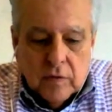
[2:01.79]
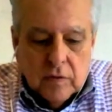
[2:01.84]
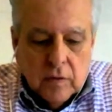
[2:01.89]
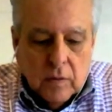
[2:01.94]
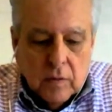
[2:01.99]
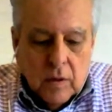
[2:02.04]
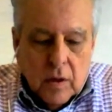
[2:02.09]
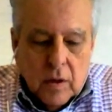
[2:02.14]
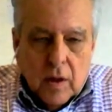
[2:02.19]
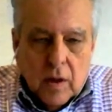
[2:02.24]

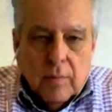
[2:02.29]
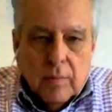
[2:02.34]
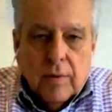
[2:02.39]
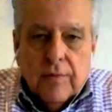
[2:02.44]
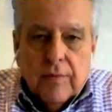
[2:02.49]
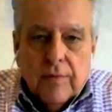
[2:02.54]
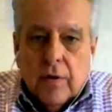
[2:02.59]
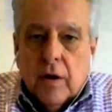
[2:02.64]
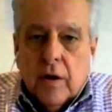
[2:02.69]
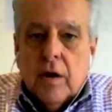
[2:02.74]
So be
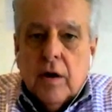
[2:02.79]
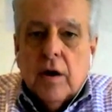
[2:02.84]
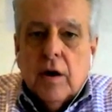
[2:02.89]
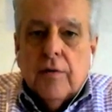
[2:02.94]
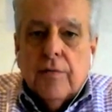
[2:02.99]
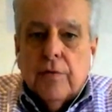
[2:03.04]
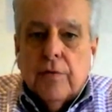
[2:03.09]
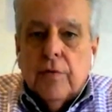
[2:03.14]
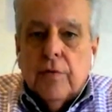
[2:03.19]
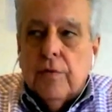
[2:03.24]
very
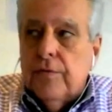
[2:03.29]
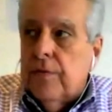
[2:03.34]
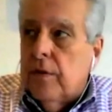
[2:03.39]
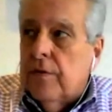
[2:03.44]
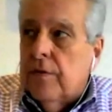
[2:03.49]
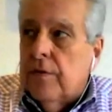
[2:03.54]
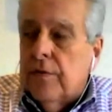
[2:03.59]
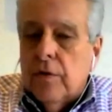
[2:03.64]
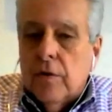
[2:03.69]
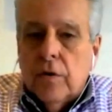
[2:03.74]
careful
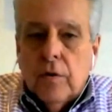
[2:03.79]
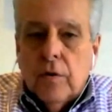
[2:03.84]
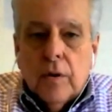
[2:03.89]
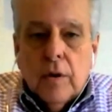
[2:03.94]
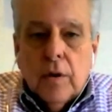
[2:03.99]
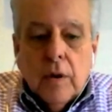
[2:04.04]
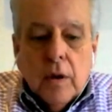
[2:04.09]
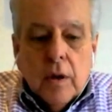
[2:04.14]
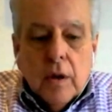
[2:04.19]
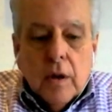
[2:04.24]
if you're
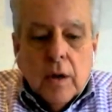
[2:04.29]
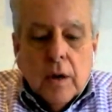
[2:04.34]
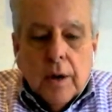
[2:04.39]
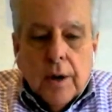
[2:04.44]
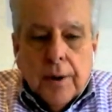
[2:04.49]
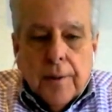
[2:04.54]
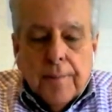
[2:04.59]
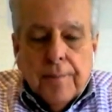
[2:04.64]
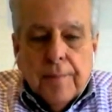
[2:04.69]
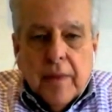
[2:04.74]

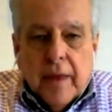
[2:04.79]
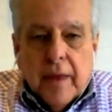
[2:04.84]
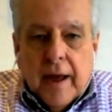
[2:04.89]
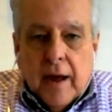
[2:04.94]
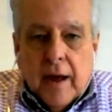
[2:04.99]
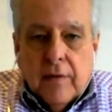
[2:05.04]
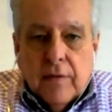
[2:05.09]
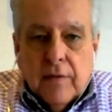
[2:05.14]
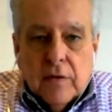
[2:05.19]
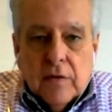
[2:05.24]

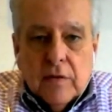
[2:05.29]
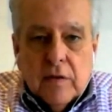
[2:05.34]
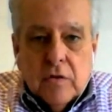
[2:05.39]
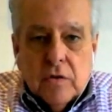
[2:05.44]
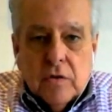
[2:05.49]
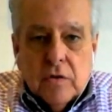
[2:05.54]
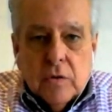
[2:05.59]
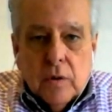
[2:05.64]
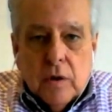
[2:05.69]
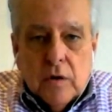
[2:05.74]
have a
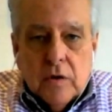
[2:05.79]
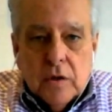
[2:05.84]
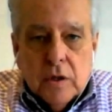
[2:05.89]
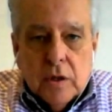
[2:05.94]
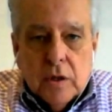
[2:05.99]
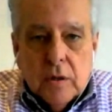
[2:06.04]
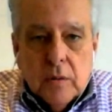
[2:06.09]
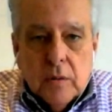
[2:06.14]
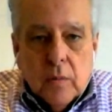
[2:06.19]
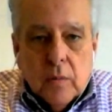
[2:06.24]

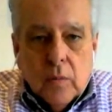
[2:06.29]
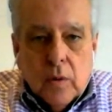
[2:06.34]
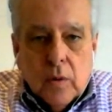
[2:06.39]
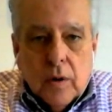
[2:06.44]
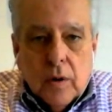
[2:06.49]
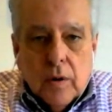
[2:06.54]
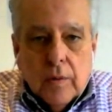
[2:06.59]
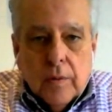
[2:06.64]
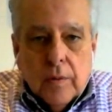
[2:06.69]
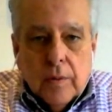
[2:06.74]
situation
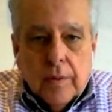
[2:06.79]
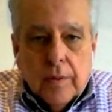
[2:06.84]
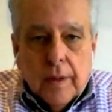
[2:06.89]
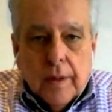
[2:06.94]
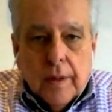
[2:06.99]
where